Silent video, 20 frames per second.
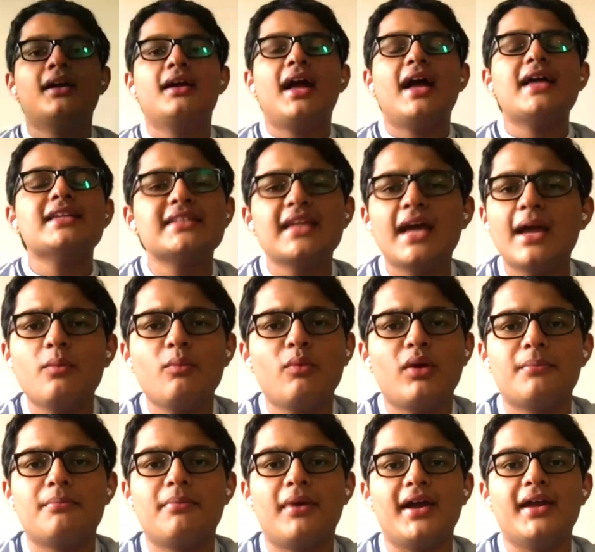As time
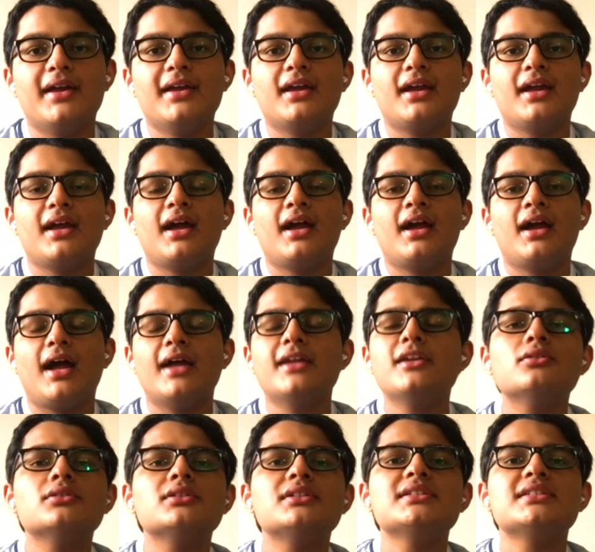went by, I
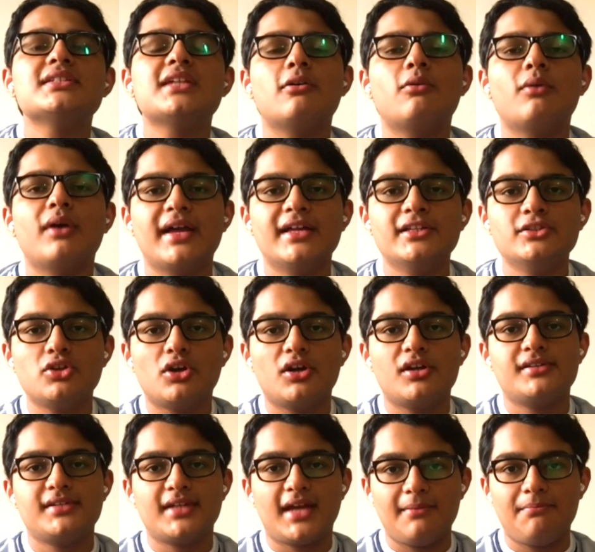noticed how I
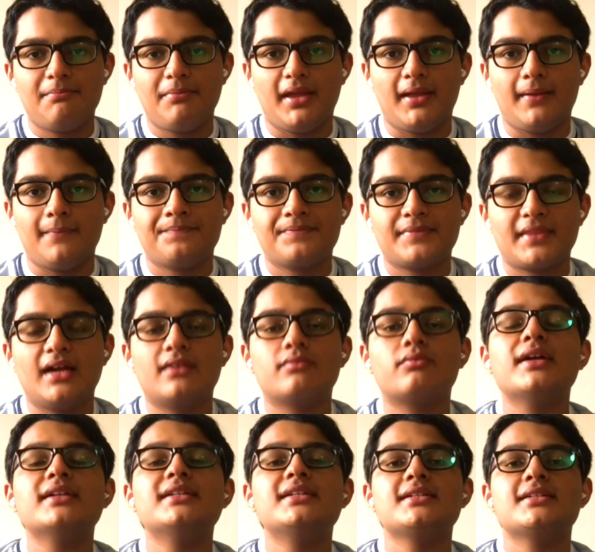enjoyed typing are
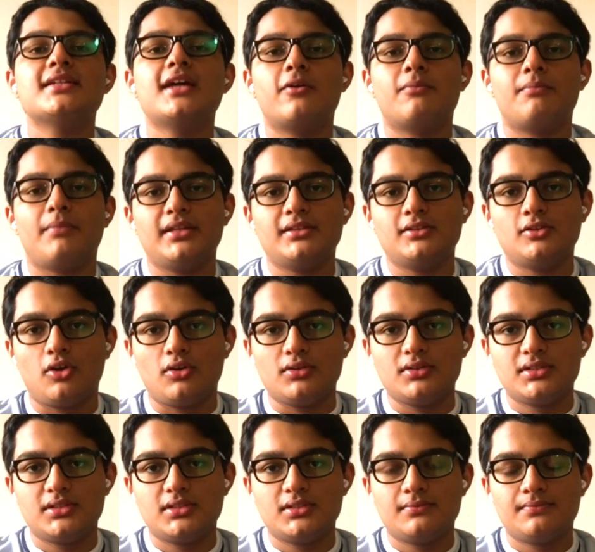writing down my
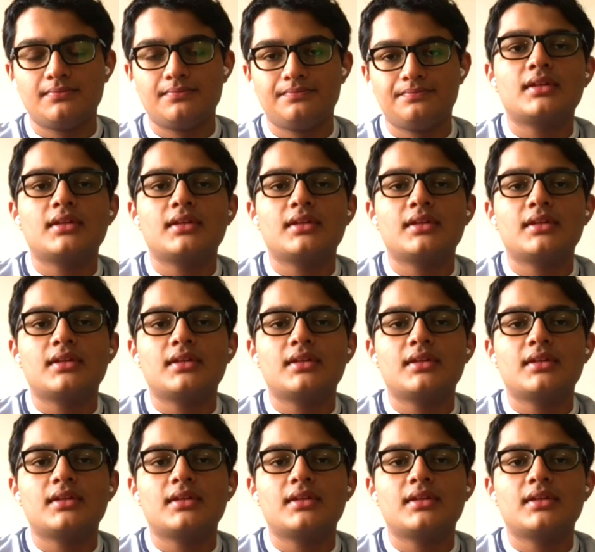thoughts.